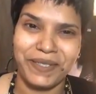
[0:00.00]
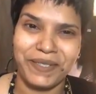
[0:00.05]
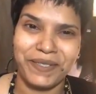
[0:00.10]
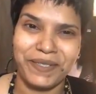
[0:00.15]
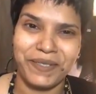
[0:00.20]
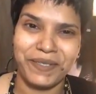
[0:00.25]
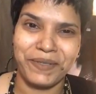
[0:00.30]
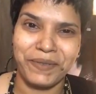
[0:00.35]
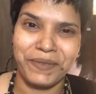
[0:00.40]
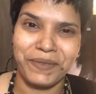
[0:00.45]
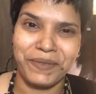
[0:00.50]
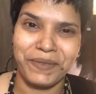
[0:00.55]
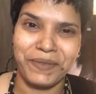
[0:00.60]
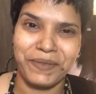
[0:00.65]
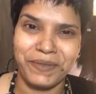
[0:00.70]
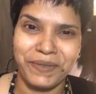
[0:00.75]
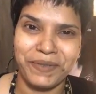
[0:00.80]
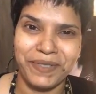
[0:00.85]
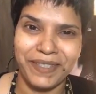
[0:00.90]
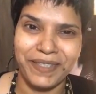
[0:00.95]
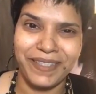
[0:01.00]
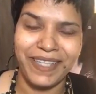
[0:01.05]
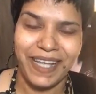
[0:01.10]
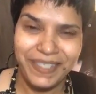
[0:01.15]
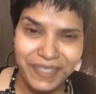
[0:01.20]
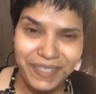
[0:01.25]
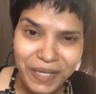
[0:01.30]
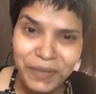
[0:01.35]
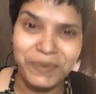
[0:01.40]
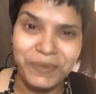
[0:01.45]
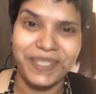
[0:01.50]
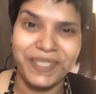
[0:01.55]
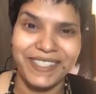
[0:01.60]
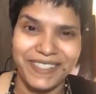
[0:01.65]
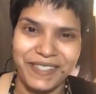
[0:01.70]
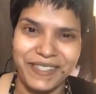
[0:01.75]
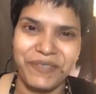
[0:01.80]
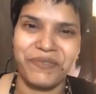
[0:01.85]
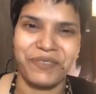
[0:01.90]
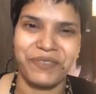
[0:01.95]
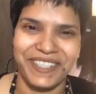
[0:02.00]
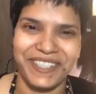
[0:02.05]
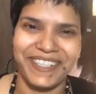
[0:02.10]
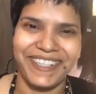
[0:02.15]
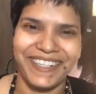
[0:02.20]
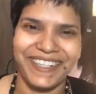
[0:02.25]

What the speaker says: So that's how it is different.